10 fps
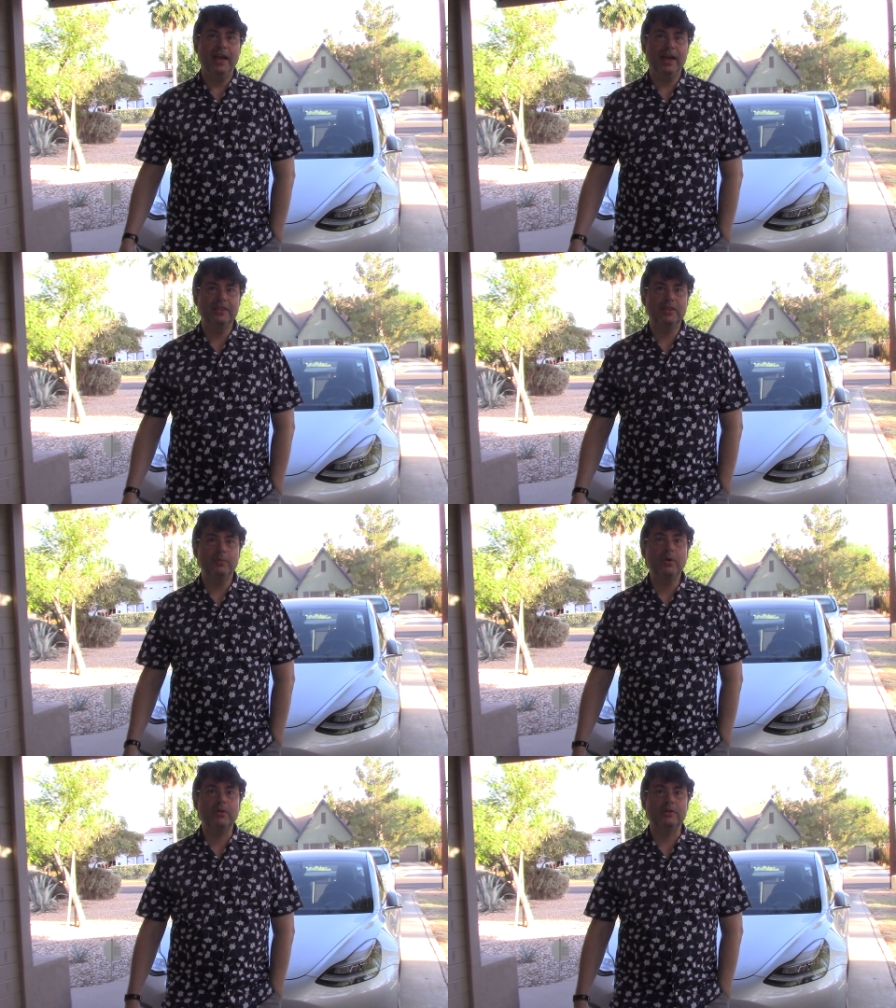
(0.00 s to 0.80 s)
and the
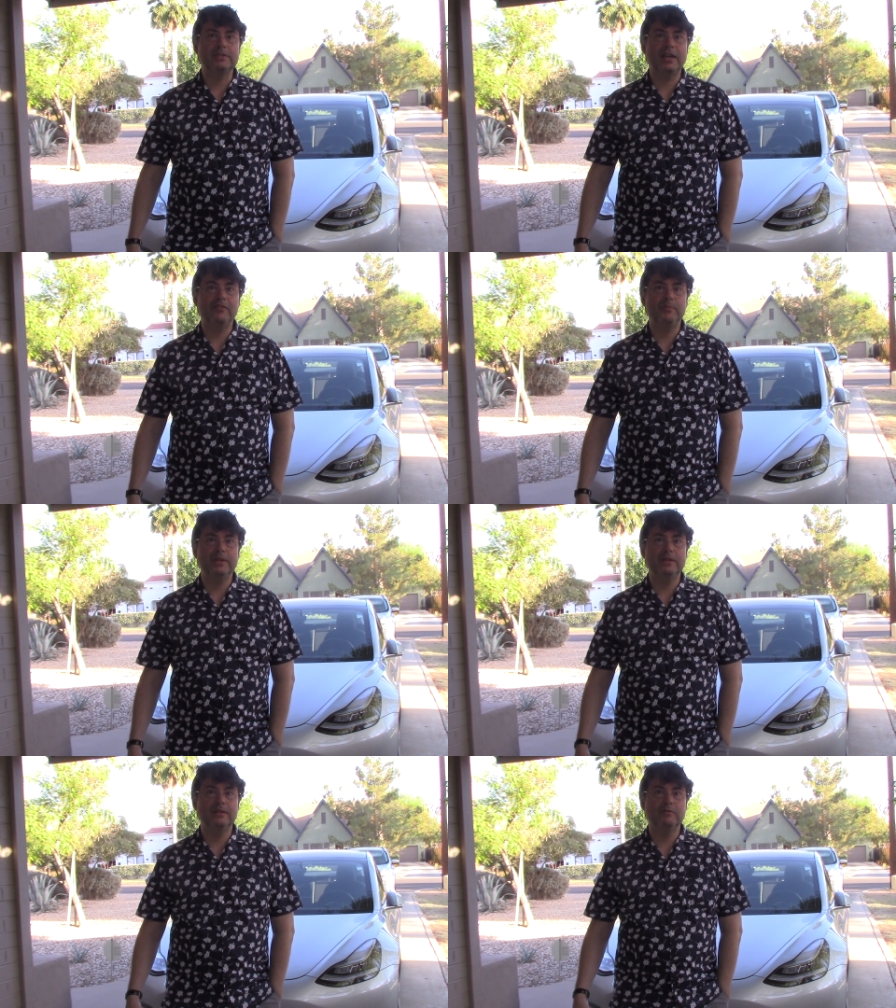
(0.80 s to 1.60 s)
motors have
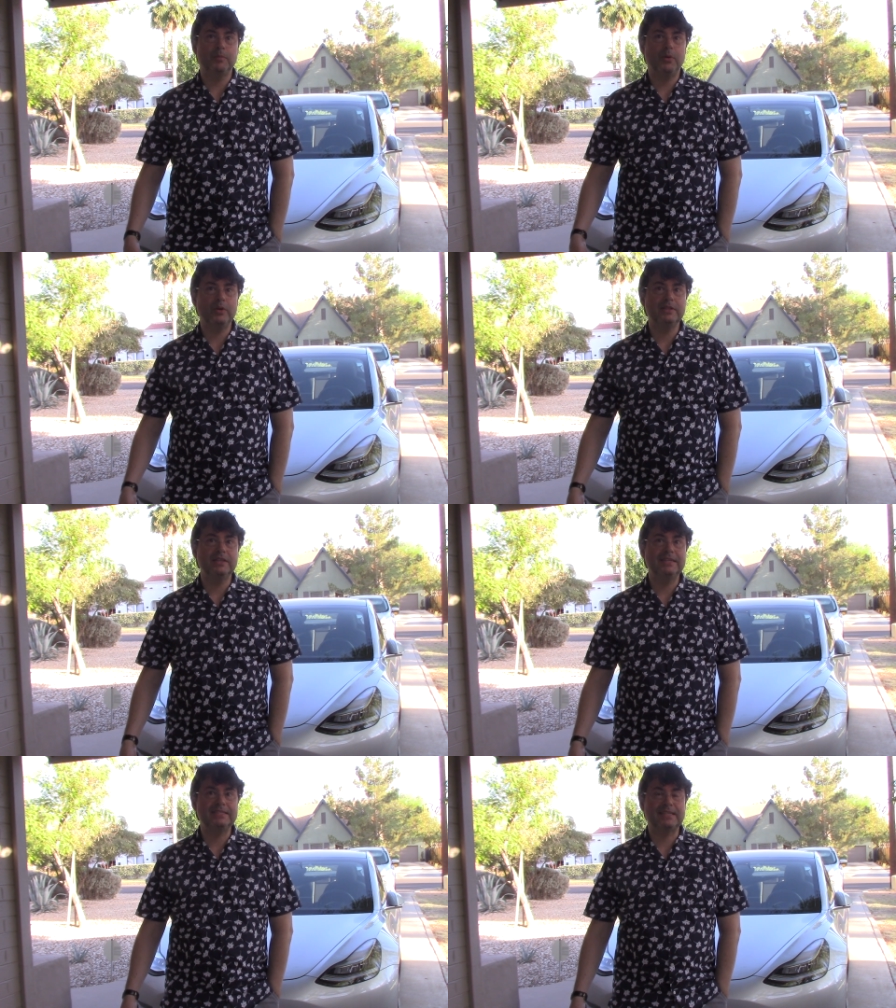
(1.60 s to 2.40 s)
been
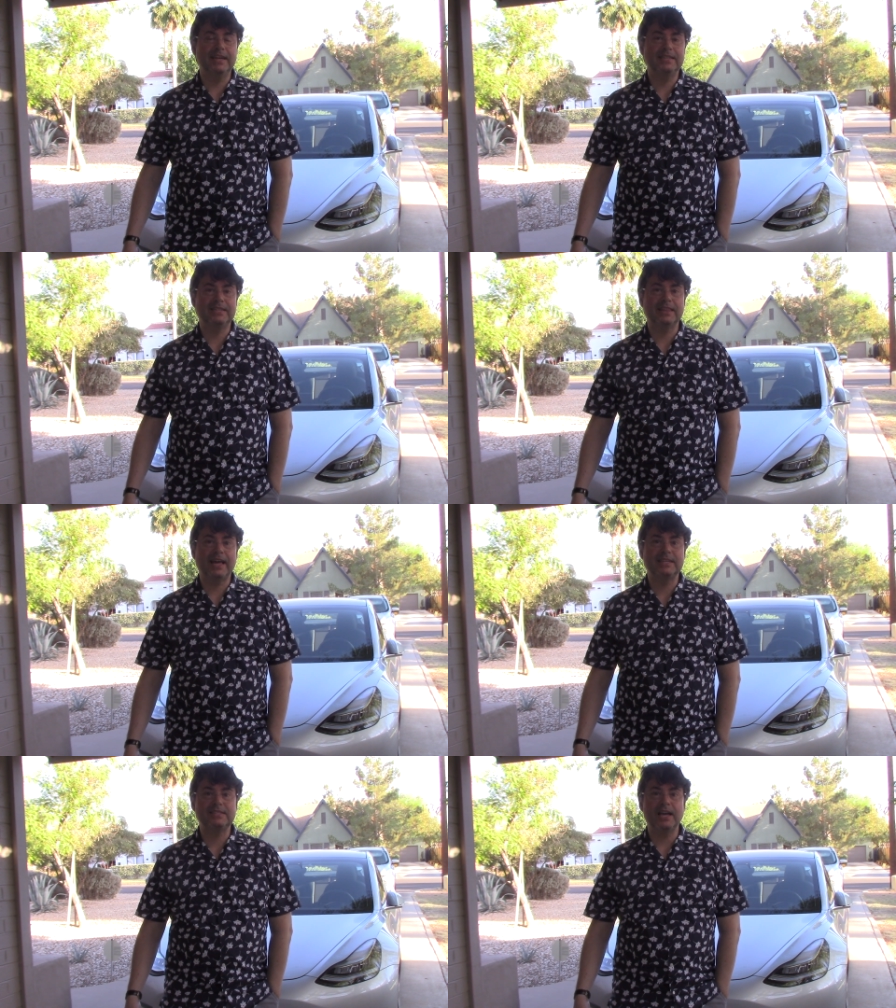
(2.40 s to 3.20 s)
reportedly designed to
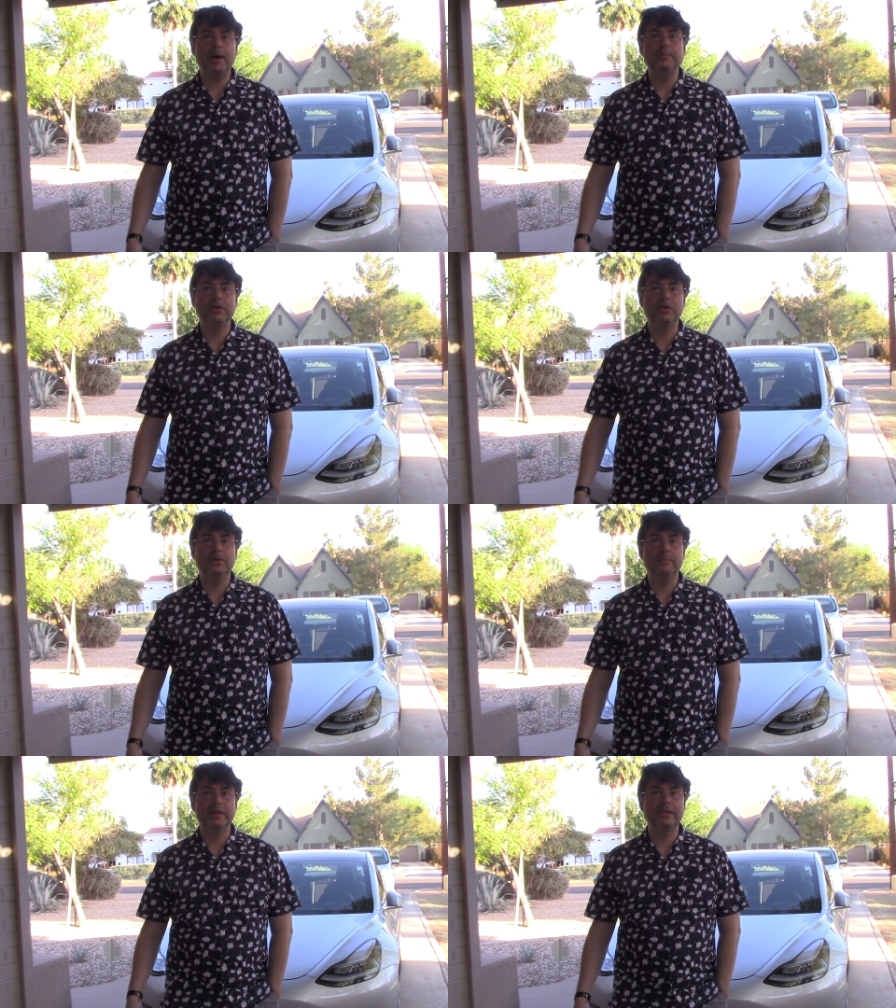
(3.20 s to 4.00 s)
last up
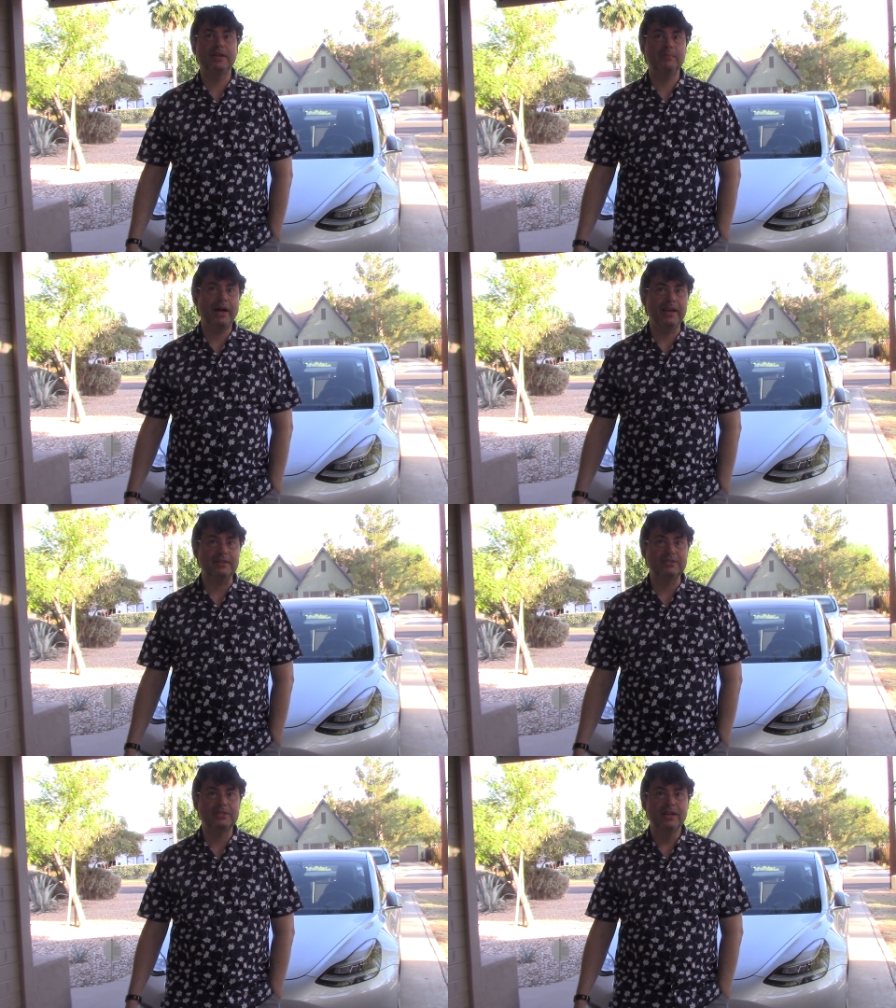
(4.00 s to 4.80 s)
to 1 million
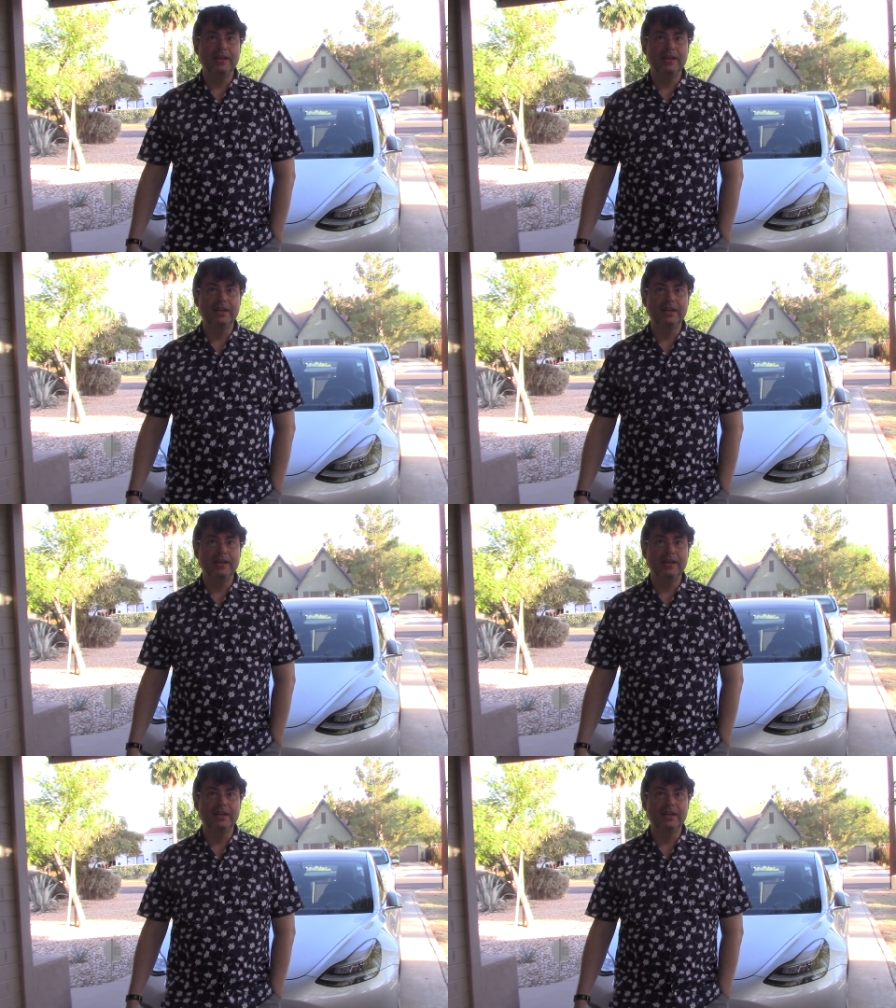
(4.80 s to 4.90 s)
miles.